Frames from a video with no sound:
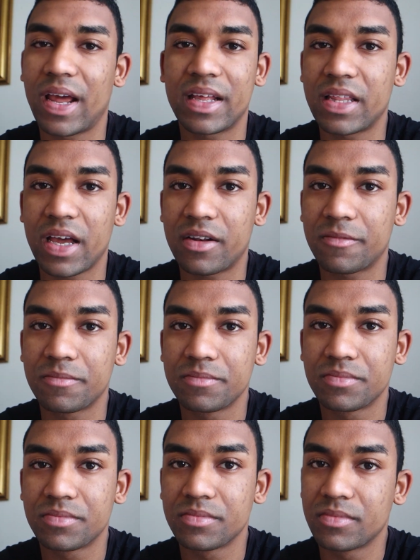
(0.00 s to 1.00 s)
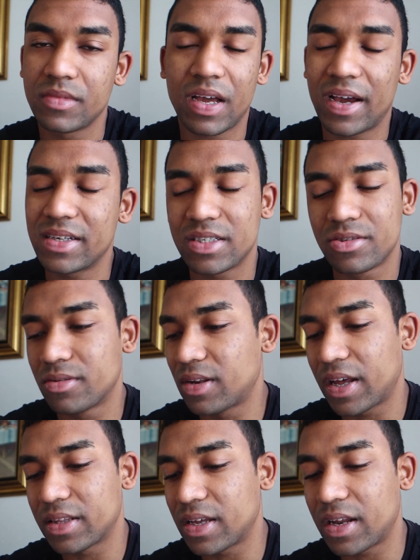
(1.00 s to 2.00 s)
like that. I just don't
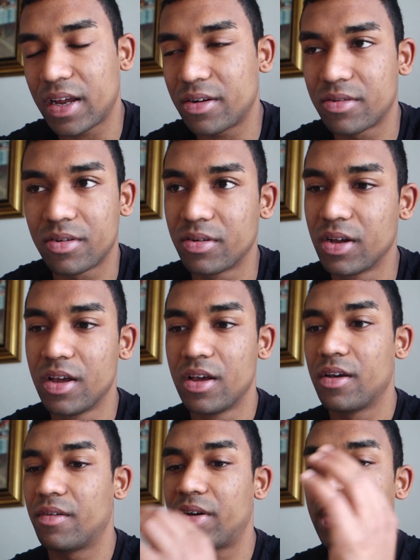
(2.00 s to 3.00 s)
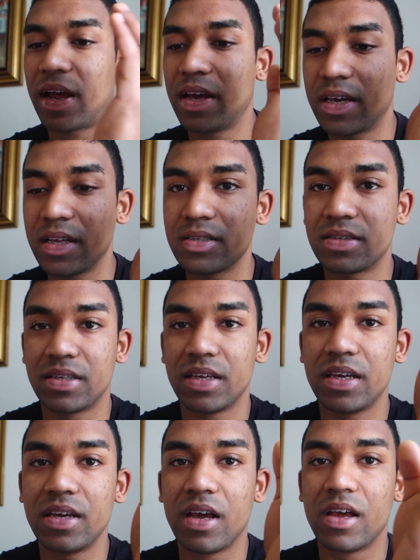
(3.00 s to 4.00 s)
like that. I don't know. When I can
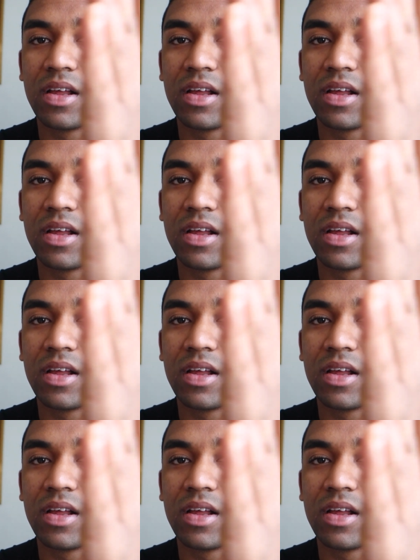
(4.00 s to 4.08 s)
see